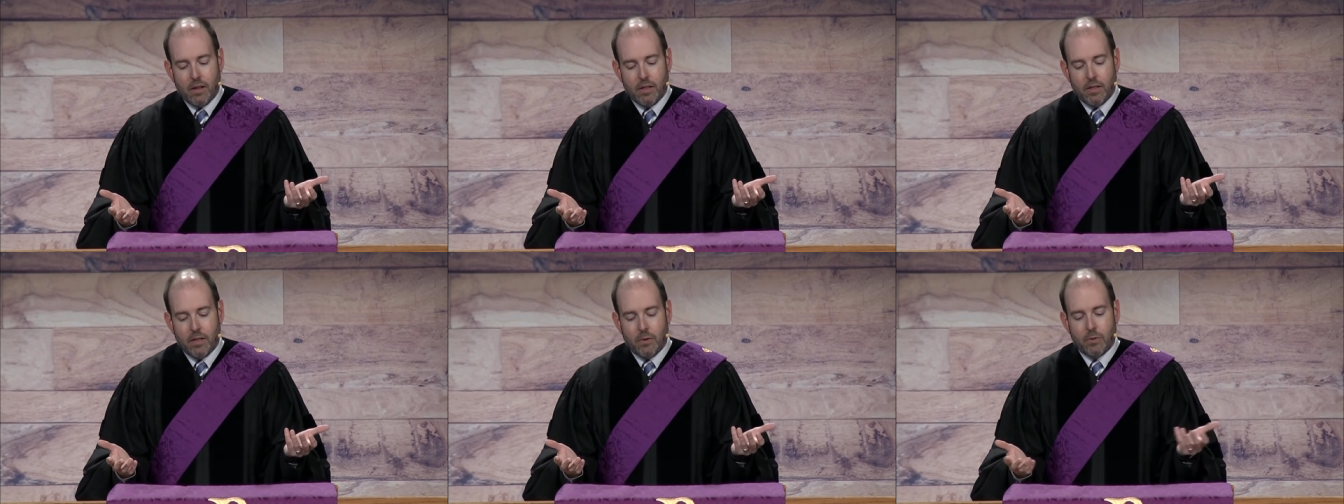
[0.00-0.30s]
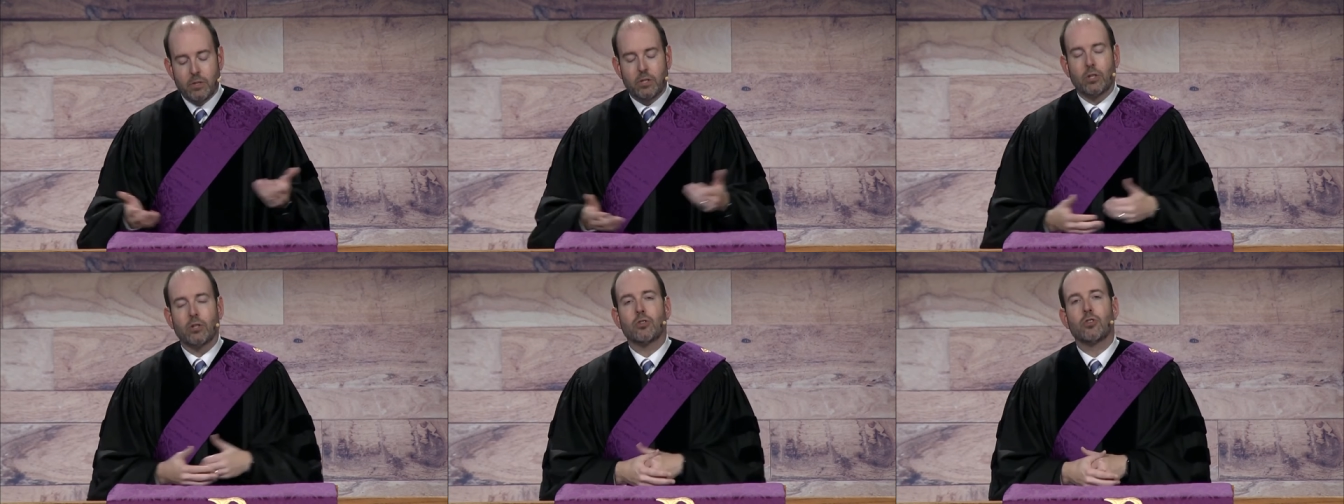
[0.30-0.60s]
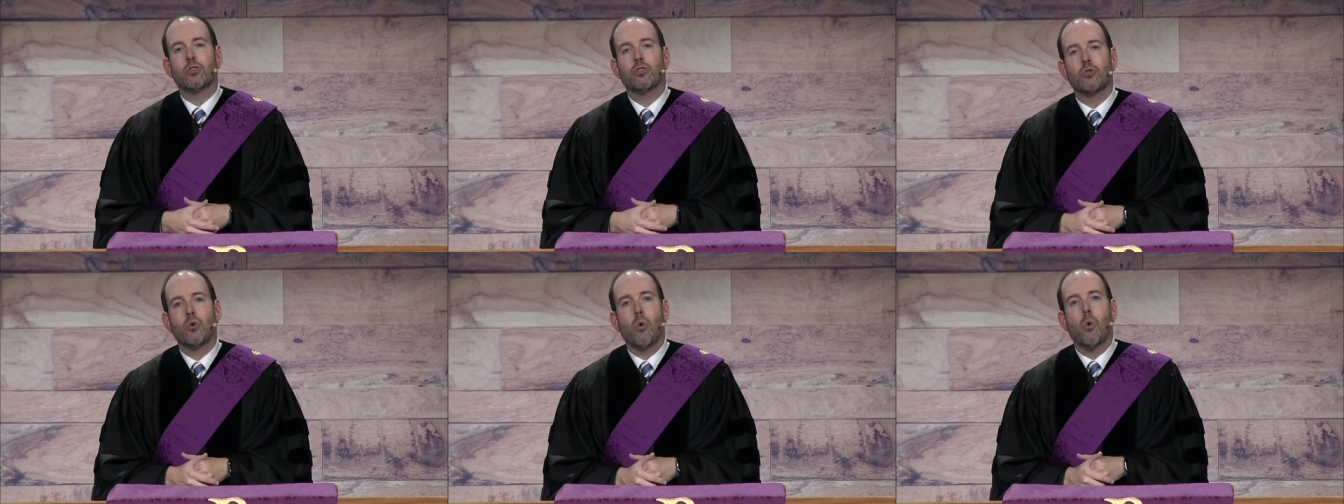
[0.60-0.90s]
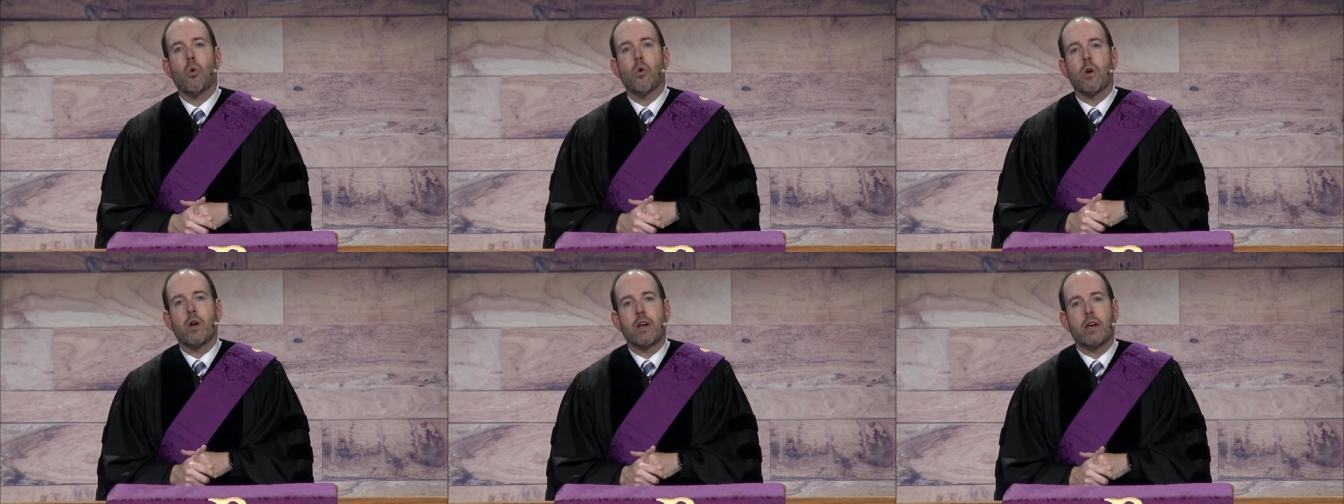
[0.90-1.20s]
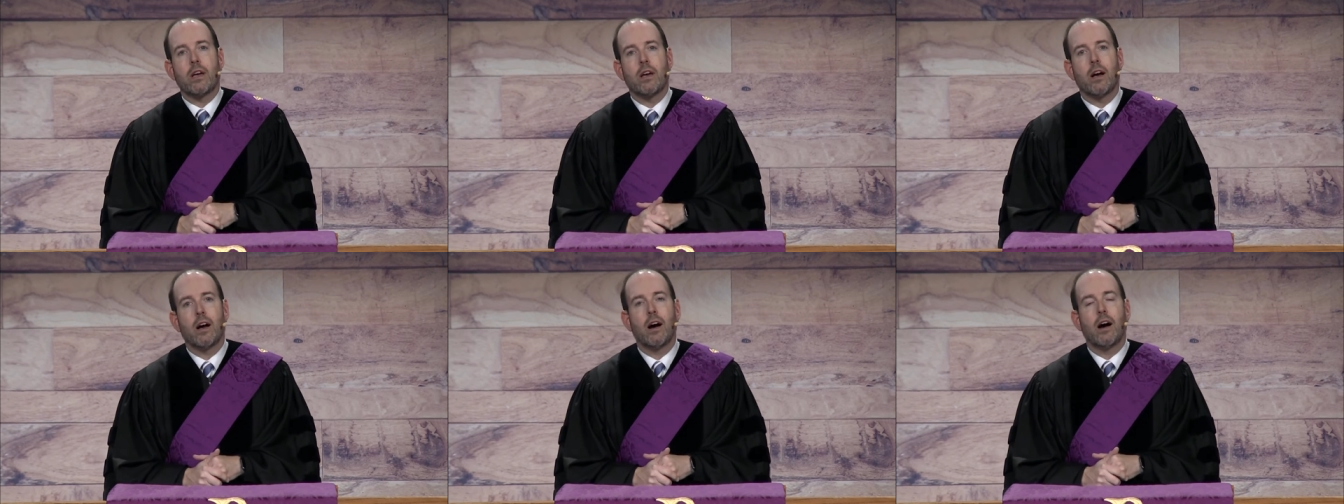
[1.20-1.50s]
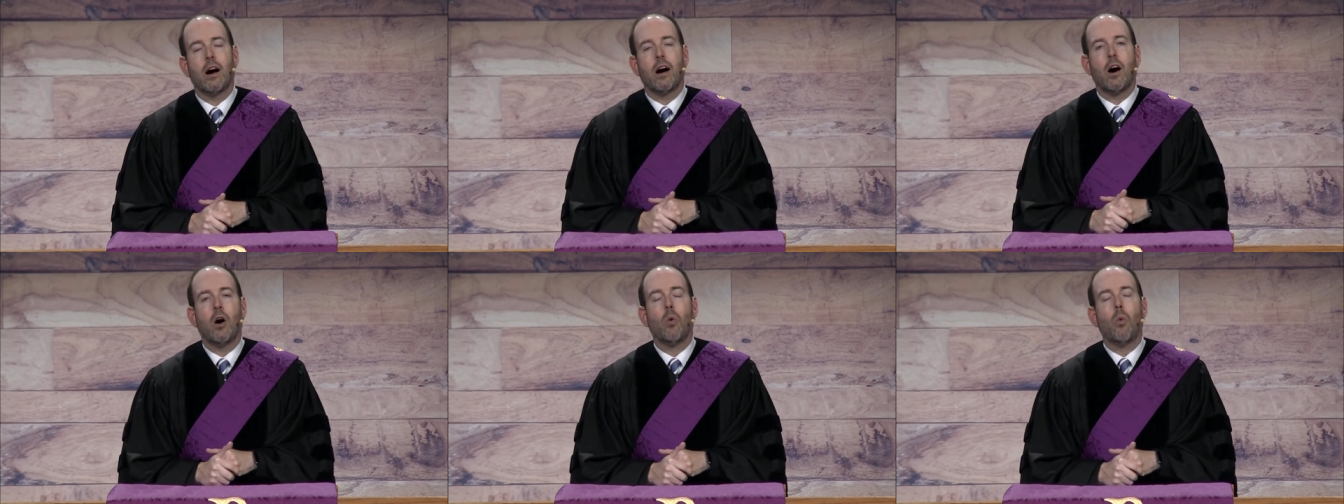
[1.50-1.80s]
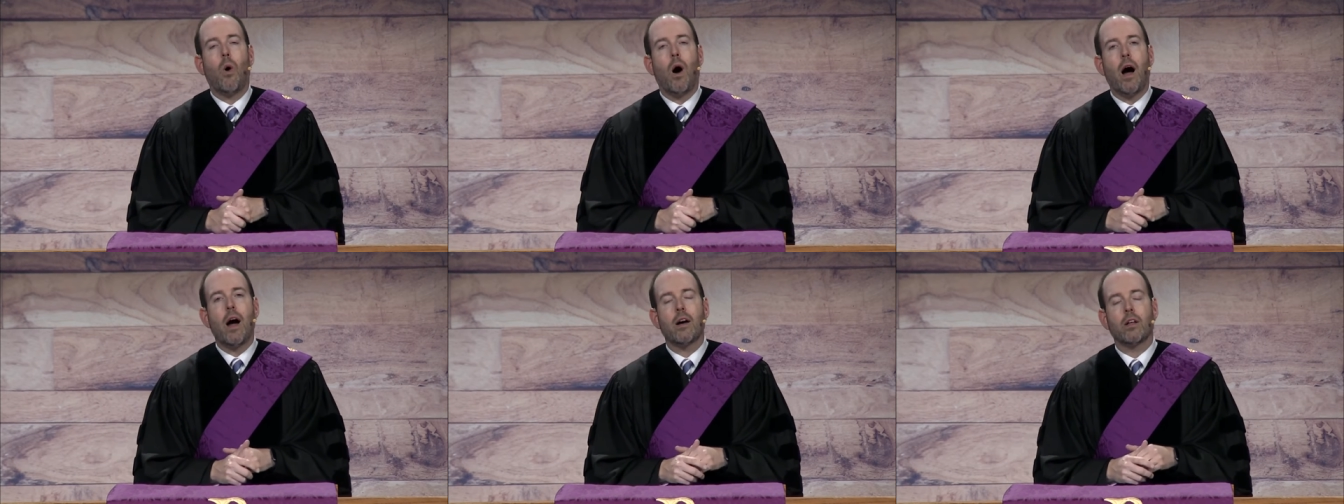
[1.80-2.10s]
there was a story uh, a
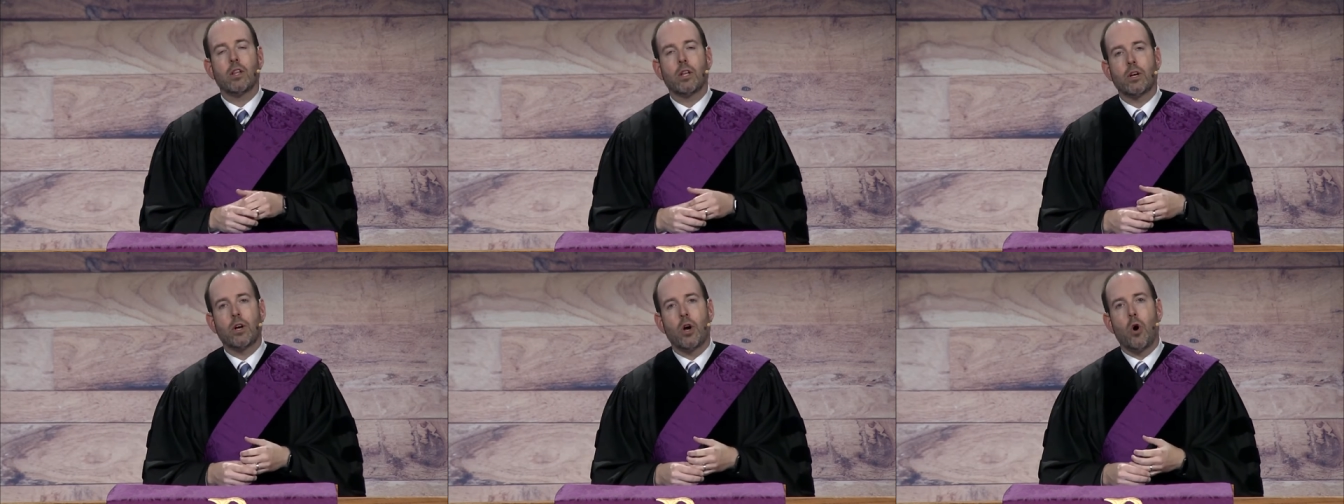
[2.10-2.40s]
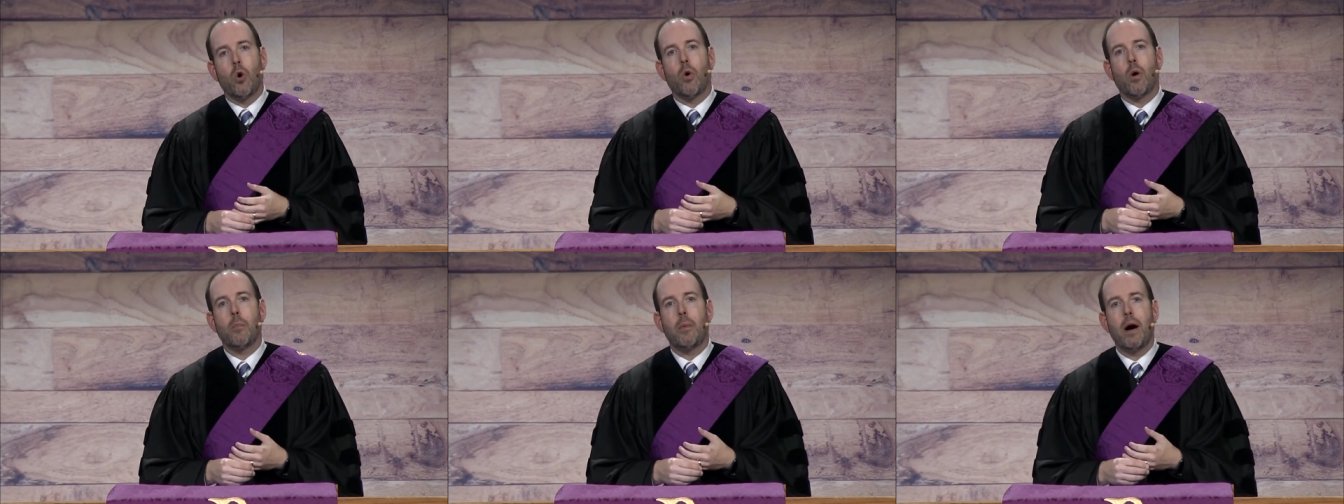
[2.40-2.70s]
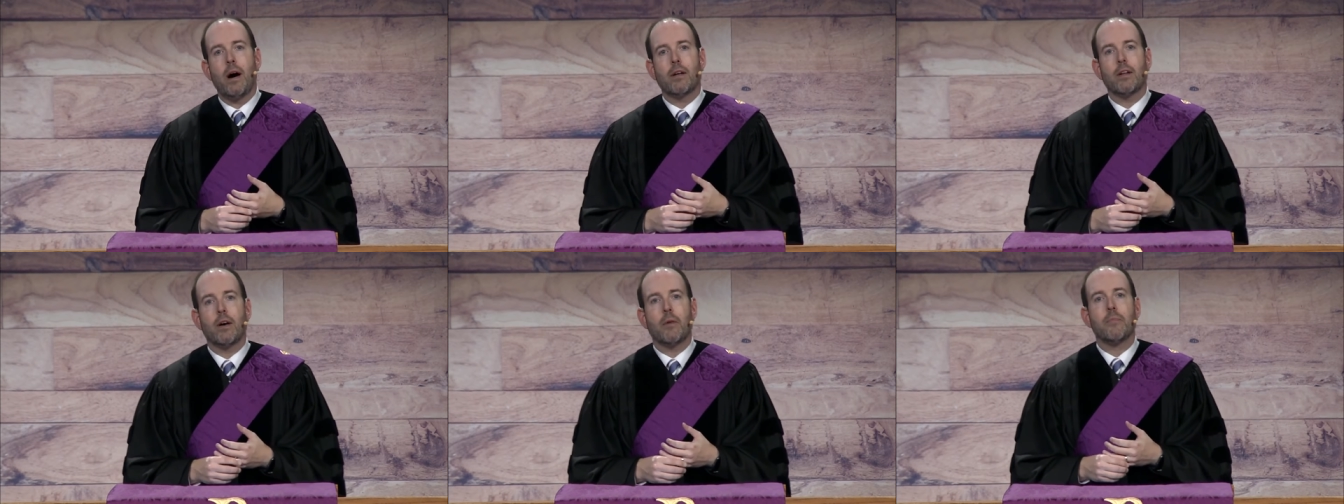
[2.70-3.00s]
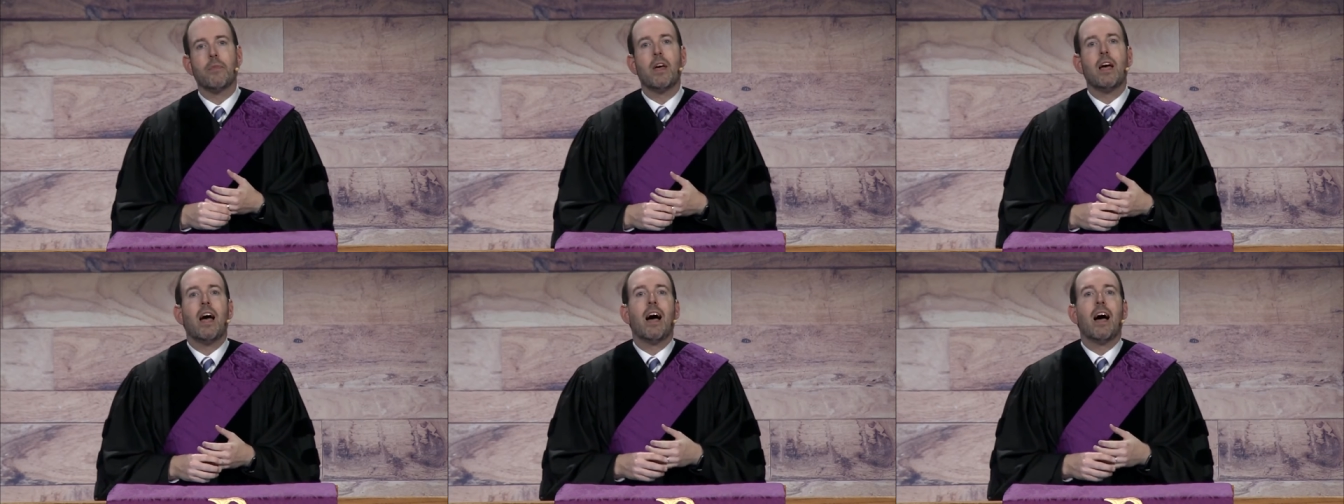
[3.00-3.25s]
while ago about a,